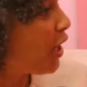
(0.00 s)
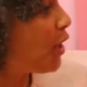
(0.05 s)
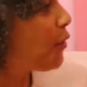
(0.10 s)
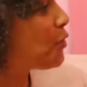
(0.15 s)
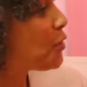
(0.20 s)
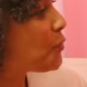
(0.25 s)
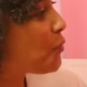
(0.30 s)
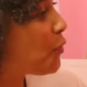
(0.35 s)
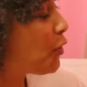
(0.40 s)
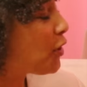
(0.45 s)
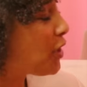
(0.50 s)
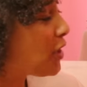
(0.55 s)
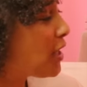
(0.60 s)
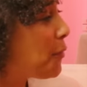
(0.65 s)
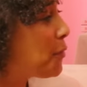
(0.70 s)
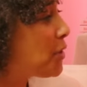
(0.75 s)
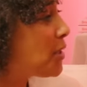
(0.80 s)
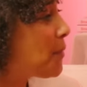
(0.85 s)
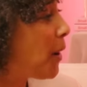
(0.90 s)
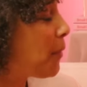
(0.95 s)
It was
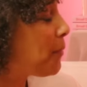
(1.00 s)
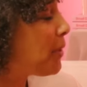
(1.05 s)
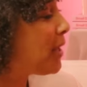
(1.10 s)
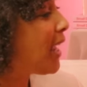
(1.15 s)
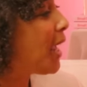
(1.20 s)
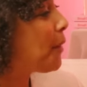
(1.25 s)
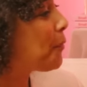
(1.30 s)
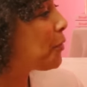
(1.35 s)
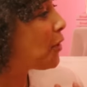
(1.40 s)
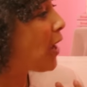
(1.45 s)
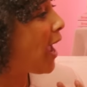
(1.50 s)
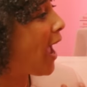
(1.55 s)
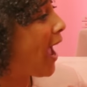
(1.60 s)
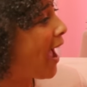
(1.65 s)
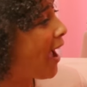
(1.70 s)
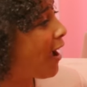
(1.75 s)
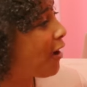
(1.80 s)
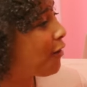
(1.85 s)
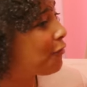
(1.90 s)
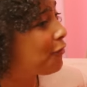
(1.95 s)
about being able to
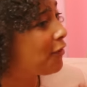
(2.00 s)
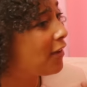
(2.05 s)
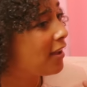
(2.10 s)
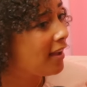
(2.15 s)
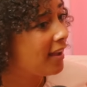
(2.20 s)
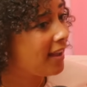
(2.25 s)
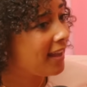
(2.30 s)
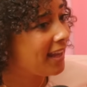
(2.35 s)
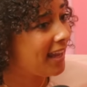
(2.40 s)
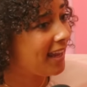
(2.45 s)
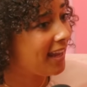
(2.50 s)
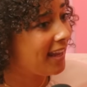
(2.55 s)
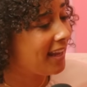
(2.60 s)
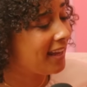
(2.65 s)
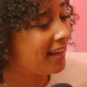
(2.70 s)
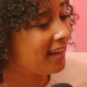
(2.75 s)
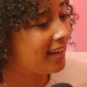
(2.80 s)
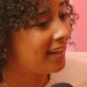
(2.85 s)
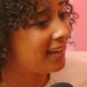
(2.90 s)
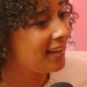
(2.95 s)
have
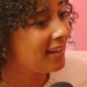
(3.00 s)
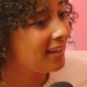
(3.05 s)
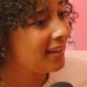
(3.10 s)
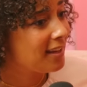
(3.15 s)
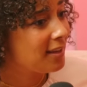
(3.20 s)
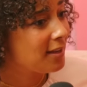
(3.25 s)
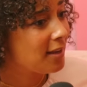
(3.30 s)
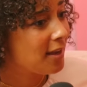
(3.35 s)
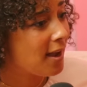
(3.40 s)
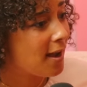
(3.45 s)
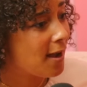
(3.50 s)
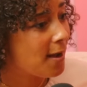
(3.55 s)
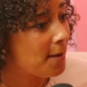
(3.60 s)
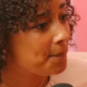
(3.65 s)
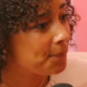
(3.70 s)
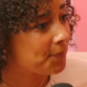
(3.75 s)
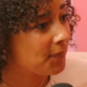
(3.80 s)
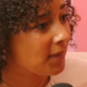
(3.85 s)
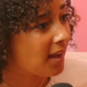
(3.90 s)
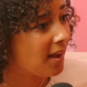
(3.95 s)
a
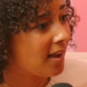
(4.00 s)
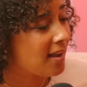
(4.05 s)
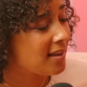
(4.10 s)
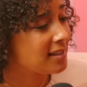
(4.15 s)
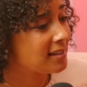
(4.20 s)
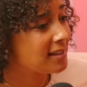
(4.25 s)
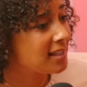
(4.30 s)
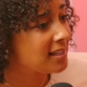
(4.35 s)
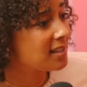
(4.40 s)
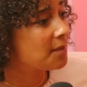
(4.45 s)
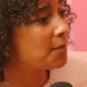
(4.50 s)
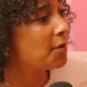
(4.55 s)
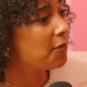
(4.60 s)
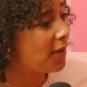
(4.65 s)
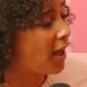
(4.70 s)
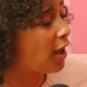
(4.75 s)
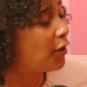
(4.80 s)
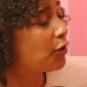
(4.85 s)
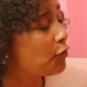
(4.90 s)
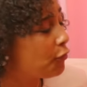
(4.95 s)
system of
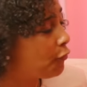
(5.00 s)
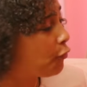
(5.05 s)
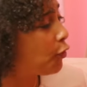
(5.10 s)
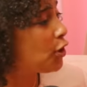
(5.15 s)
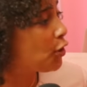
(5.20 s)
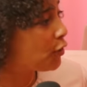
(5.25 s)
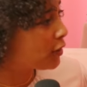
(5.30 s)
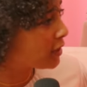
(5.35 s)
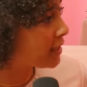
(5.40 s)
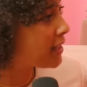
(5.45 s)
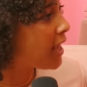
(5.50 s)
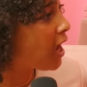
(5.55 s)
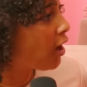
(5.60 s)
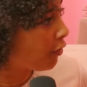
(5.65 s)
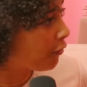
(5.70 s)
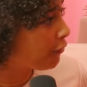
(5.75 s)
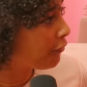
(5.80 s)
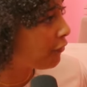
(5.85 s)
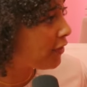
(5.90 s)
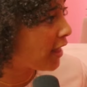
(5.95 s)
value for
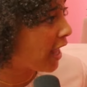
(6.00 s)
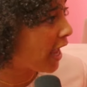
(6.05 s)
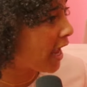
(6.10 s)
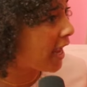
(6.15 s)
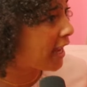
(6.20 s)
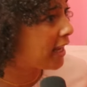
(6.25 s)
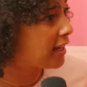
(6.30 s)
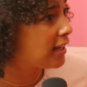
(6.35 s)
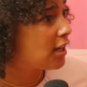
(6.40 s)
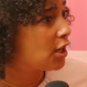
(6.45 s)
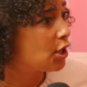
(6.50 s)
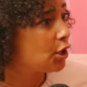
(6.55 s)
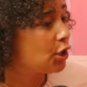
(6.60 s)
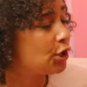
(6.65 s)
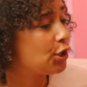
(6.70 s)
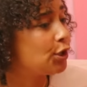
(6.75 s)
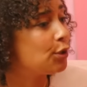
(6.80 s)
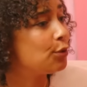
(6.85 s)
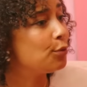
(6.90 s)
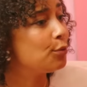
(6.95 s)
yourself that
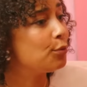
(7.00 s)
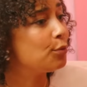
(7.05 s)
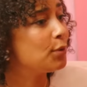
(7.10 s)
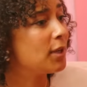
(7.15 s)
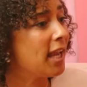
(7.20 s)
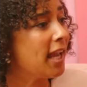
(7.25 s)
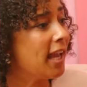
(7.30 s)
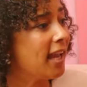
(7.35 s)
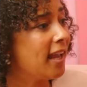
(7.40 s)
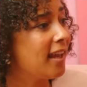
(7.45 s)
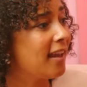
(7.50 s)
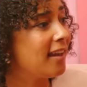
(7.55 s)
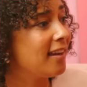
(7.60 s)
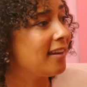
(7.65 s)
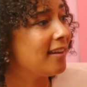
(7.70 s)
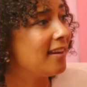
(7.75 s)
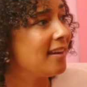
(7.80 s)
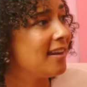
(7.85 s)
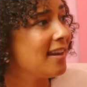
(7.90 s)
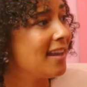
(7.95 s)
you
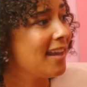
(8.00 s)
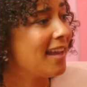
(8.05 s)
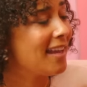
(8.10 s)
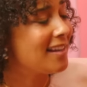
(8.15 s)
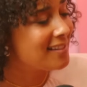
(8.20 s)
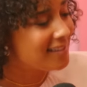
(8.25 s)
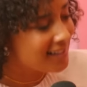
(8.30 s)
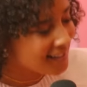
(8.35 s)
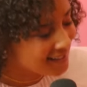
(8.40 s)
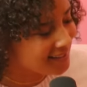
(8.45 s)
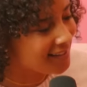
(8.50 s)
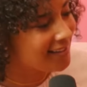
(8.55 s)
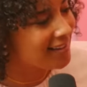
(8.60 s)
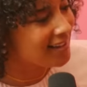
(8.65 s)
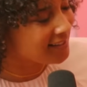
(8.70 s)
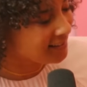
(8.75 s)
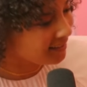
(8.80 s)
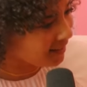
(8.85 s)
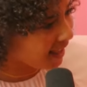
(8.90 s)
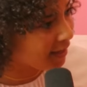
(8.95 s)
can exist in
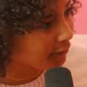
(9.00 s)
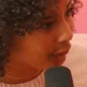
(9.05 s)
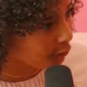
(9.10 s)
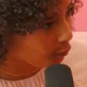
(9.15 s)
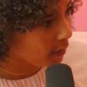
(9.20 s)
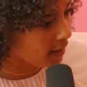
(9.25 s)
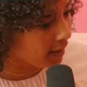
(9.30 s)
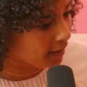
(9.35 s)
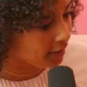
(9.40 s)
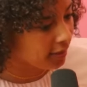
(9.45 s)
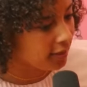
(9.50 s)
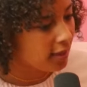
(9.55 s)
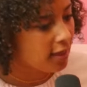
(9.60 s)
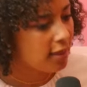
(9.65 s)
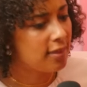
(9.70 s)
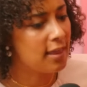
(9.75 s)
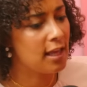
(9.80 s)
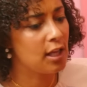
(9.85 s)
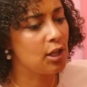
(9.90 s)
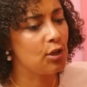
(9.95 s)
this life with,
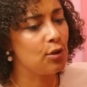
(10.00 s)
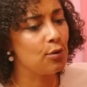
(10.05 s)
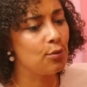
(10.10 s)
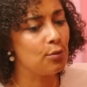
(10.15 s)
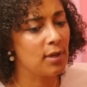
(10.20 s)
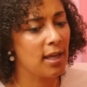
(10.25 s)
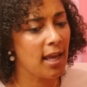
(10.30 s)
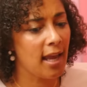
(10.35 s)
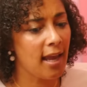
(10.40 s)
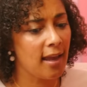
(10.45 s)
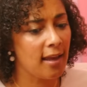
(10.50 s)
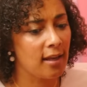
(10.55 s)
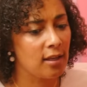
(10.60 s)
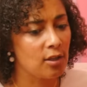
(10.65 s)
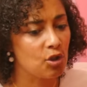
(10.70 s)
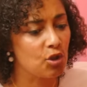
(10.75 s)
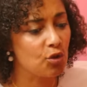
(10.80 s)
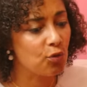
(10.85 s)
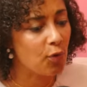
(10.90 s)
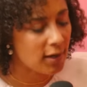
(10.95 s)
that you
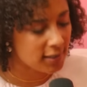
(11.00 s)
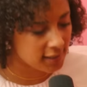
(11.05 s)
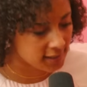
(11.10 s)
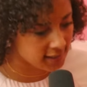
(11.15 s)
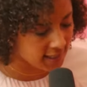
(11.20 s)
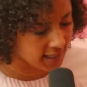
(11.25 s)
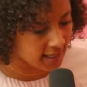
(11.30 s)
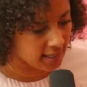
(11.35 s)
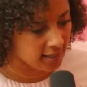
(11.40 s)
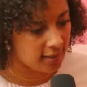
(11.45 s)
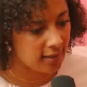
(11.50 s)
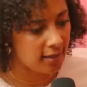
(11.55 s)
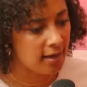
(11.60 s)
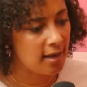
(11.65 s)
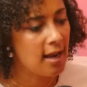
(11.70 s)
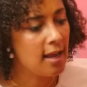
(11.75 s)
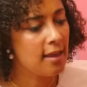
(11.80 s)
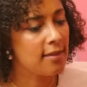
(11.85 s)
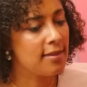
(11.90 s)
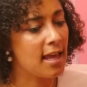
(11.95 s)
can trust in,
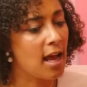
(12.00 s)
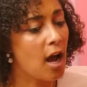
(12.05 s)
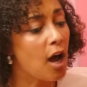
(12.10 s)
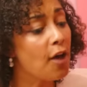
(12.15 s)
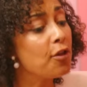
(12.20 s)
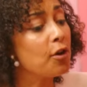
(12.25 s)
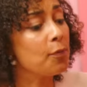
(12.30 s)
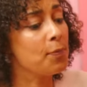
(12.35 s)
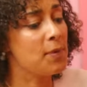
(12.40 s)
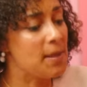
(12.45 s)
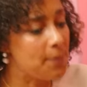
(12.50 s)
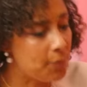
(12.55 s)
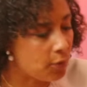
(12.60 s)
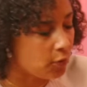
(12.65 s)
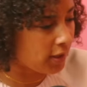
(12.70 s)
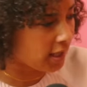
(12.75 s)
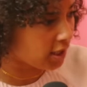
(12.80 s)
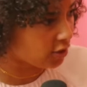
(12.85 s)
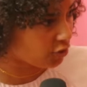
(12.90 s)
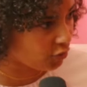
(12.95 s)
that other
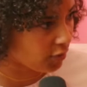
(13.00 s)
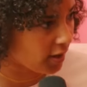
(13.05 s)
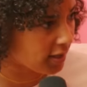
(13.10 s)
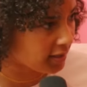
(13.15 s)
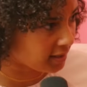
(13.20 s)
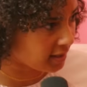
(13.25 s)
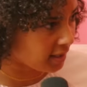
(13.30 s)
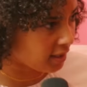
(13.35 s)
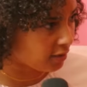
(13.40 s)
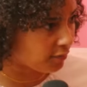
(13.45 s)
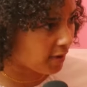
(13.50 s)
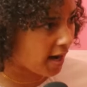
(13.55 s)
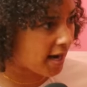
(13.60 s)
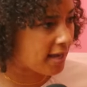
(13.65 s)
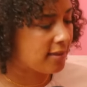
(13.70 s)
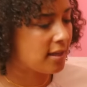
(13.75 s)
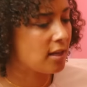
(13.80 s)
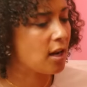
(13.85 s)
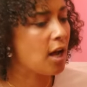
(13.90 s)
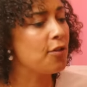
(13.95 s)
people can trust in,
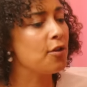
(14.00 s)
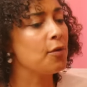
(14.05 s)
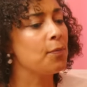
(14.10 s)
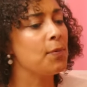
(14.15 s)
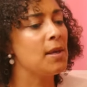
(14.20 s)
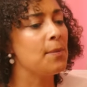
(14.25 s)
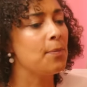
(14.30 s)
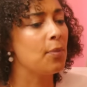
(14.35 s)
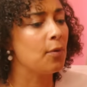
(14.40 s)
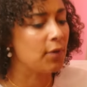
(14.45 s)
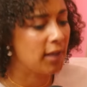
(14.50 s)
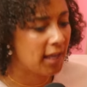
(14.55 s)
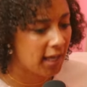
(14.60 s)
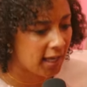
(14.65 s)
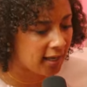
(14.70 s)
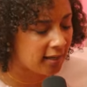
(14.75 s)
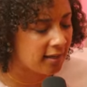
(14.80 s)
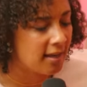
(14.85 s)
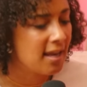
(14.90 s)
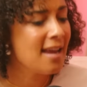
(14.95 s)
right? That other people
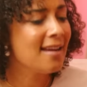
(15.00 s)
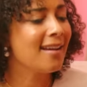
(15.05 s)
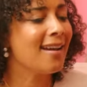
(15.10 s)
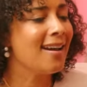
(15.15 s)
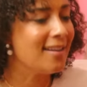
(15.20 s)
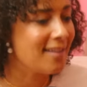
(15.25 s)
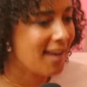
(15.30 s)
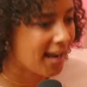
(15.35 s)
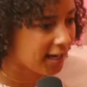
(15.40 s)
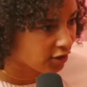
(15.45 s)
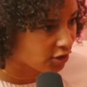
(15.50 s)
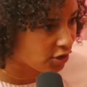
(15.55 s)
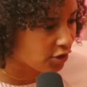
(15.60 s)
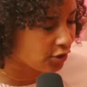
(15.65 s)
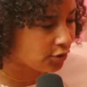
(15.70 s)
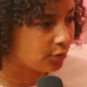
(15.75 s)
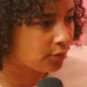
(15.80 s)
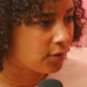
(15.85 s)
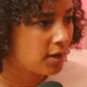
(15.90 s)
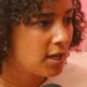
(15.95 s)
can connect
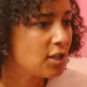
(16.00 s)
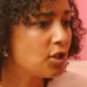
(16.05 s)
to.